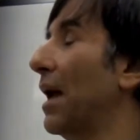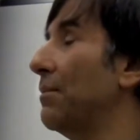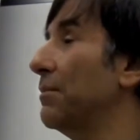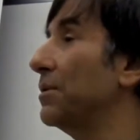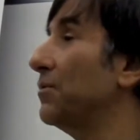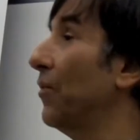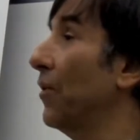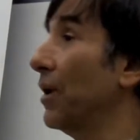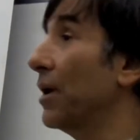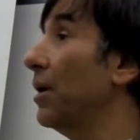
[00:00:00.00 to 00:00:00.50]

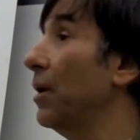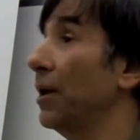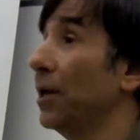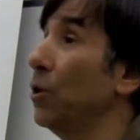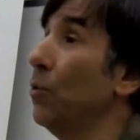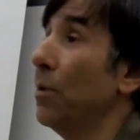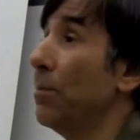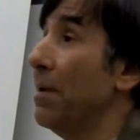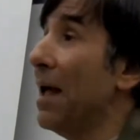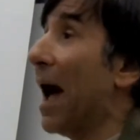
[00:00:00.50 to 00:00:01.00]
atmosphere killing,
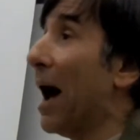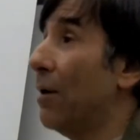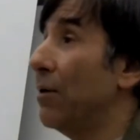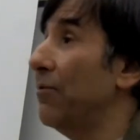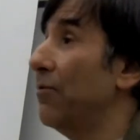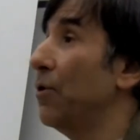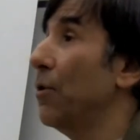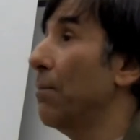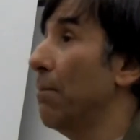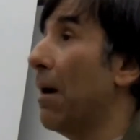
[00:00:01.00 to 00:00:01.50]
you would be out
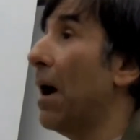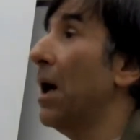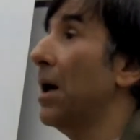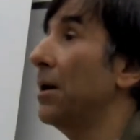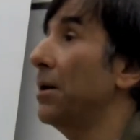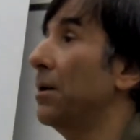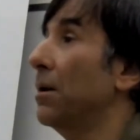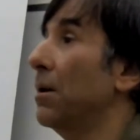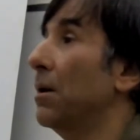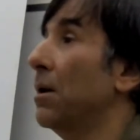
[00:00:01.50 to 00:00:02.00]
of your
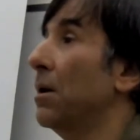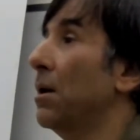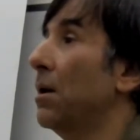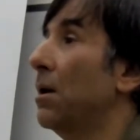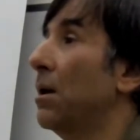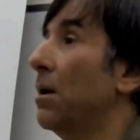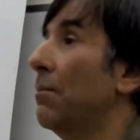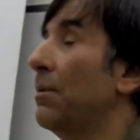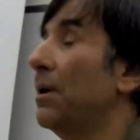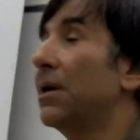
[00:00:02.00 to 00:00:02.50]
mind.
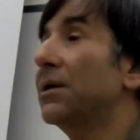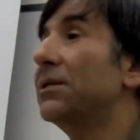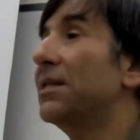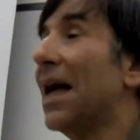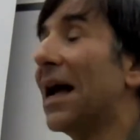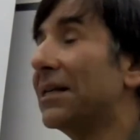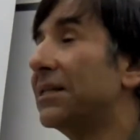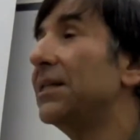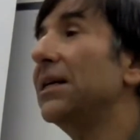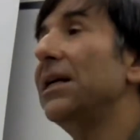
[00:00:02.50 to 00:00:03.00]
Because
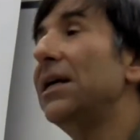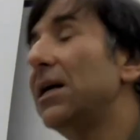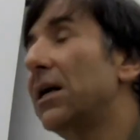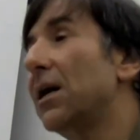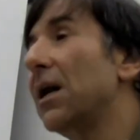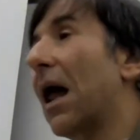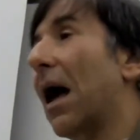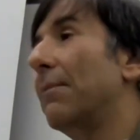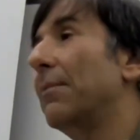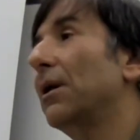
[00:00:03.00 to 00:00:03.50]
that's the
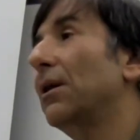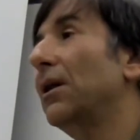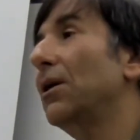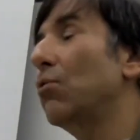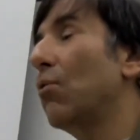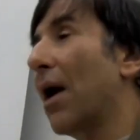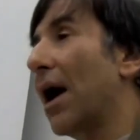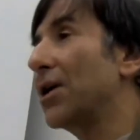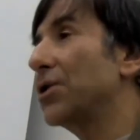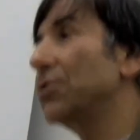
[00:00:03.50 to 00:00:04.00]
economically
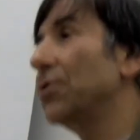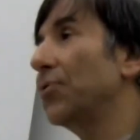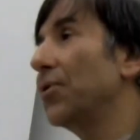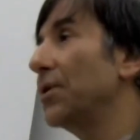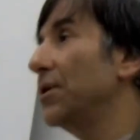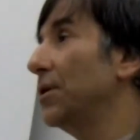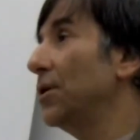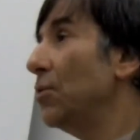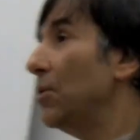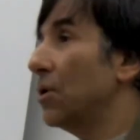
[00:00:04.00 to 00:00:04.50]
rational thing
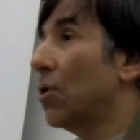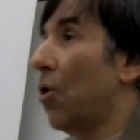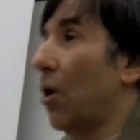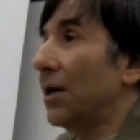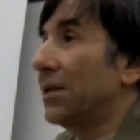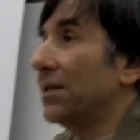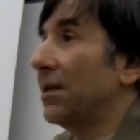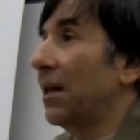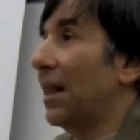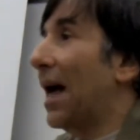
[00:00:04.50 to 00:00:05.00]
to do. It
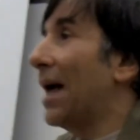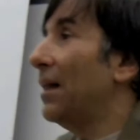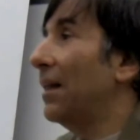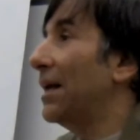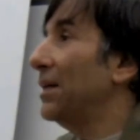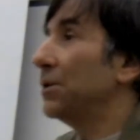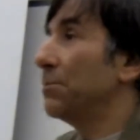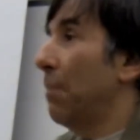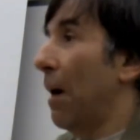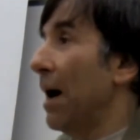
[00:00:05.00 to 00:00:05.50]
costs a lot
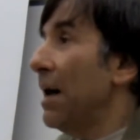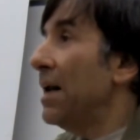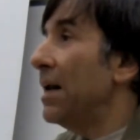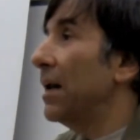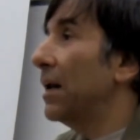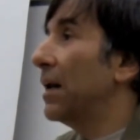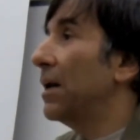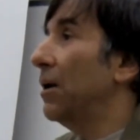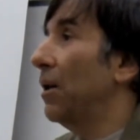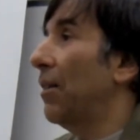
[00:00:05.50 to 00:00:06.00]
less money
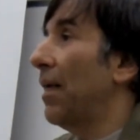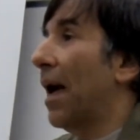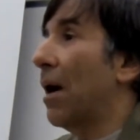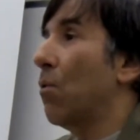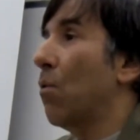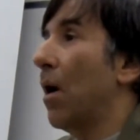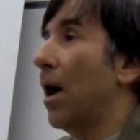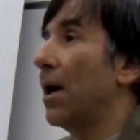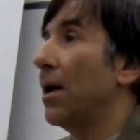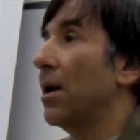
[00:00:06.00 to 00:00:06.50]
to kill that
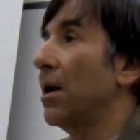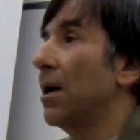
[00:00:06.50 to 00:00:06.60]
way.